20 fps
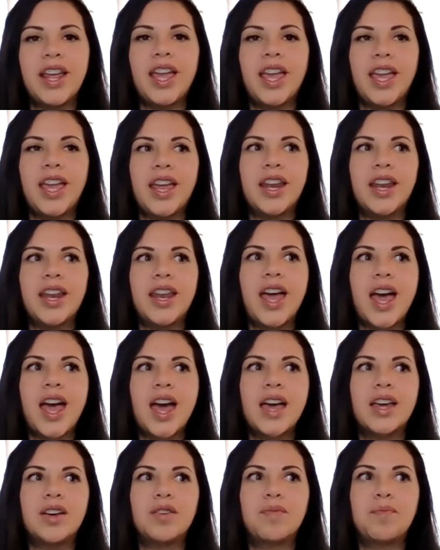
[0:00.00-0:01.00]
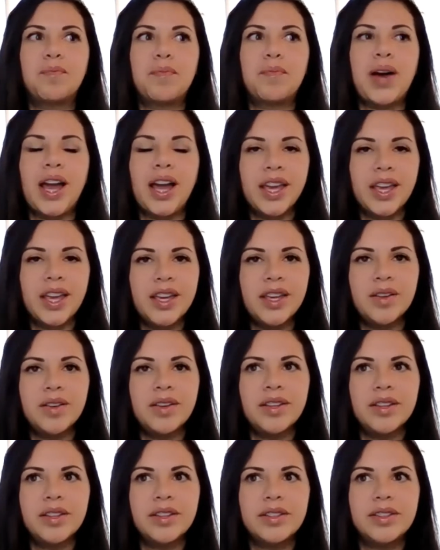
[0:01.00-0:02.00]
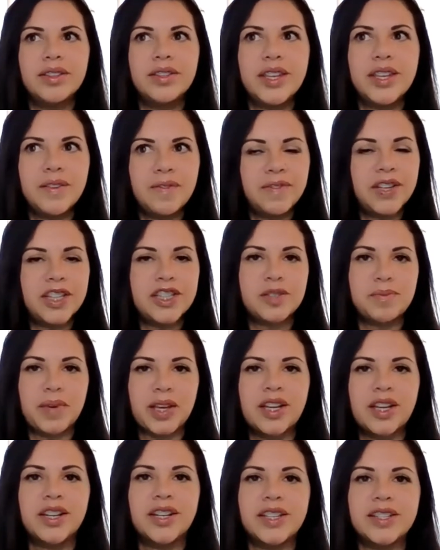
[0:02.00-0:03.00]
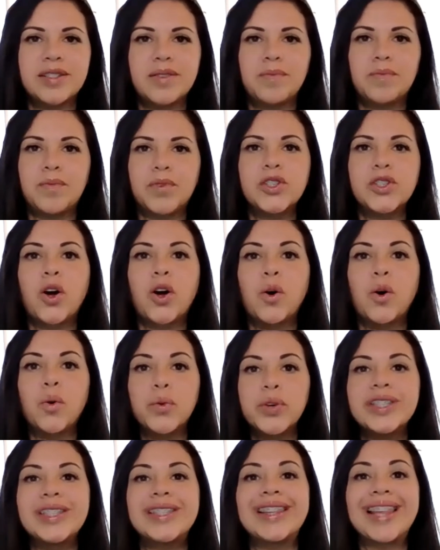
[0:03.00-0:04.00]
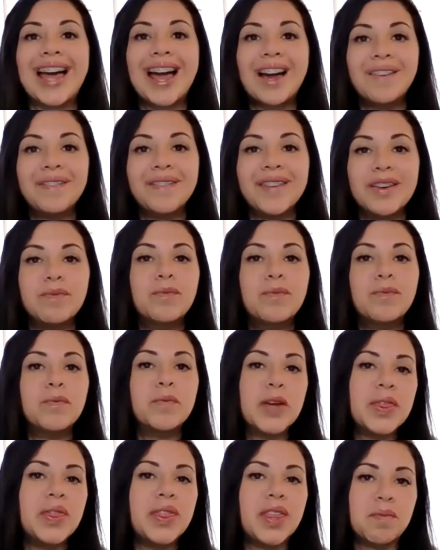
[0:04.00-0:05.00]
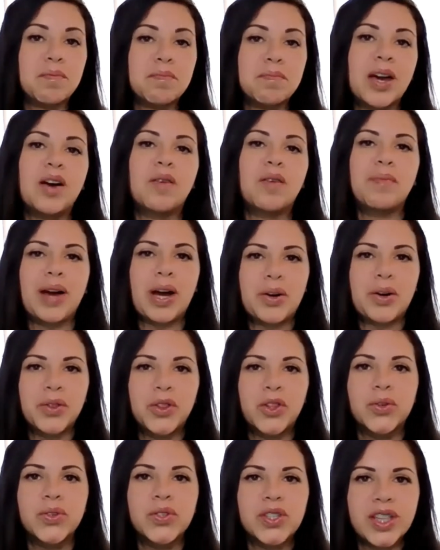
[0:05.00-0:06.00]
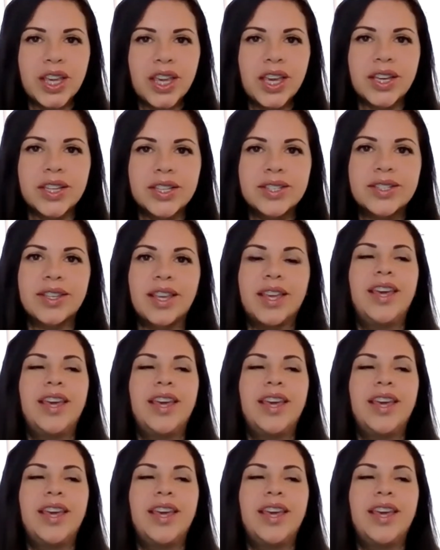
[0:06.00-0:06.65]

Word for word: And my defense mechanism was always laughing with them about those things.